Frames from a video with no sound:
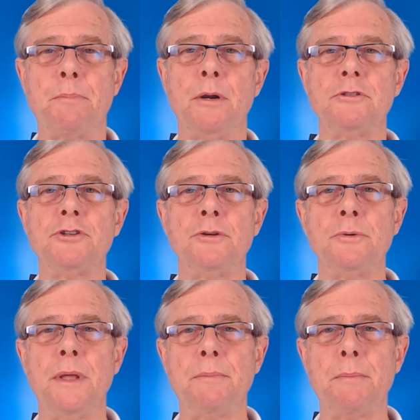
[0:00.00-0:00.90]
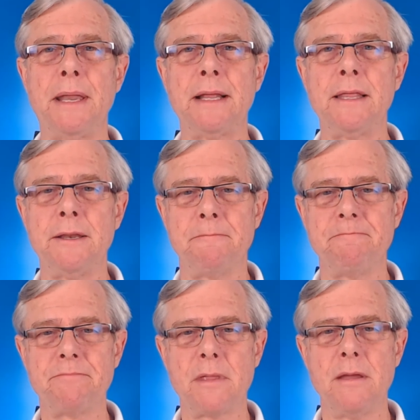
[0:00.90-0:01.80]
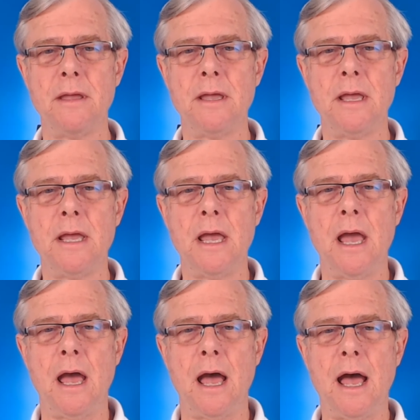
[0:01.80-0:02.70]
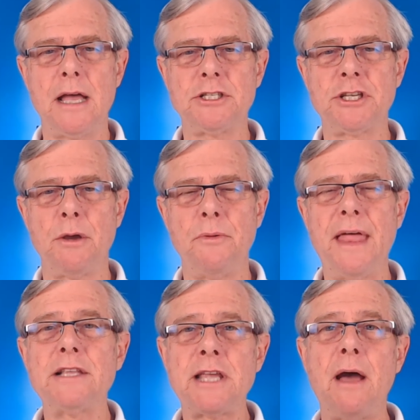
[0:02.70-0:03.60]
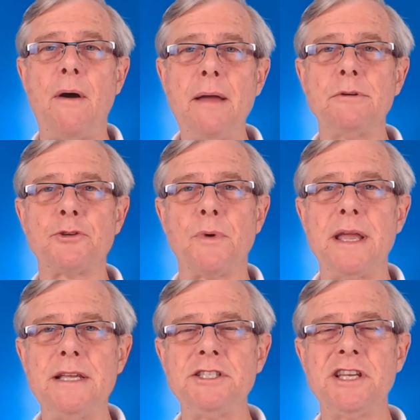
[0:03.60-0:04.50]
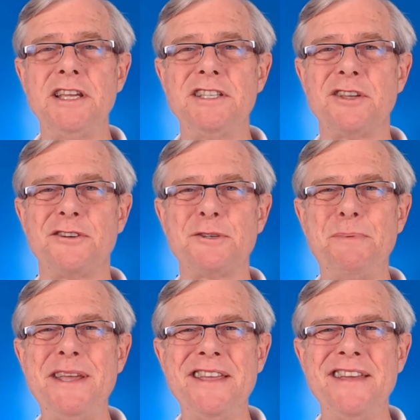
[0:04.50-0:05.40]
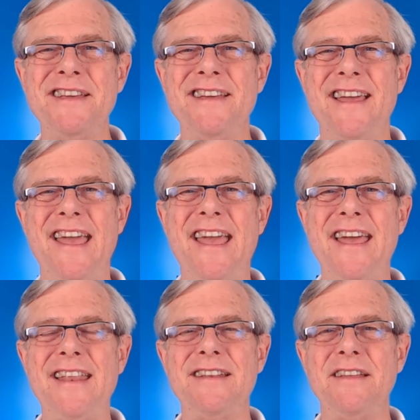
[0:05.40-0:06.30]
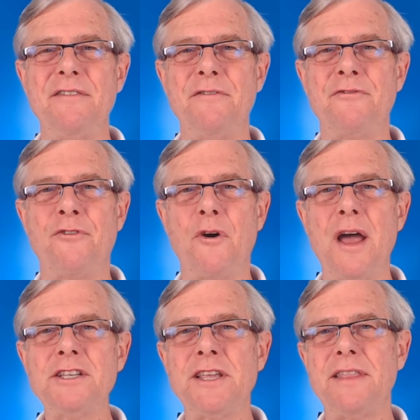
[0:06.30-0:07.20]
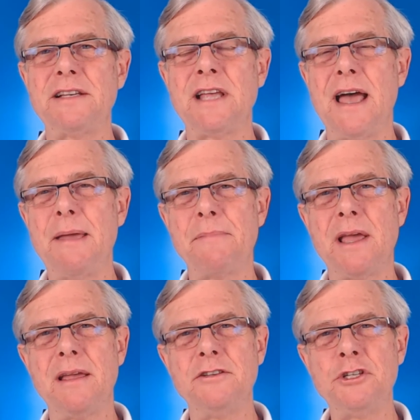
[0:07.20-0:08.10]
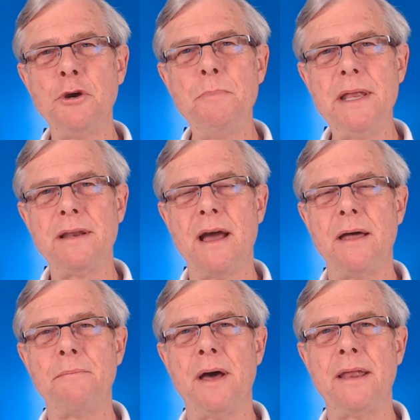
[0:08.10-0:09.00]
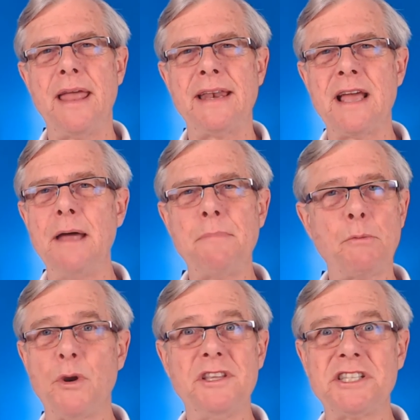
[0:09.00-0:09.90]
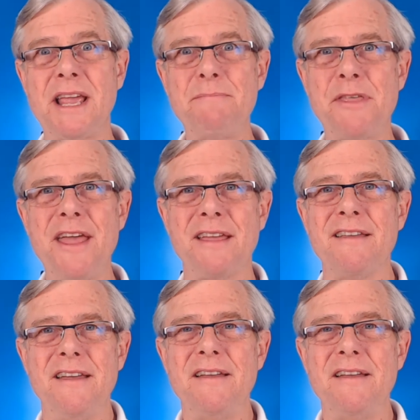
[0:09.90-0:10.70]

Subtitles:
approach to implementing lean. So that's how I was raised, so to speak. And for us at that time, Two-Bin Kanban and Kanban were the same thing.